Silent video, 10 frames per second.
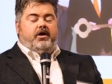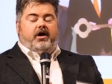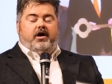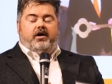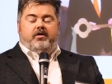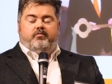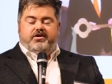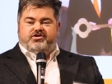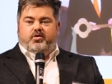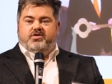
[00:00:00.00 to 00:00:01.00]
uh,
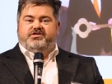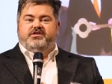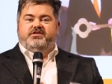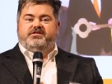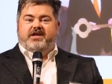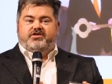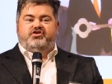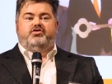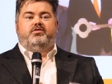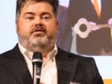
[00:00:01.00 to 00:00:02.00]
resources that
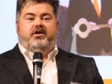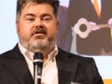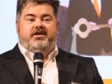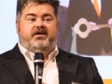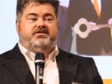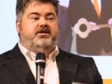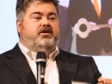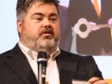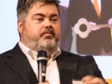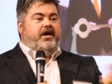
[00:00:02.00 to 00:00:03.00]
suited their needs
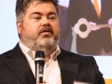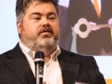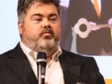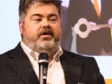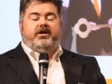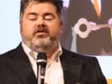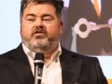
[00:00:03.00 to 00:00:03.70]
better than we can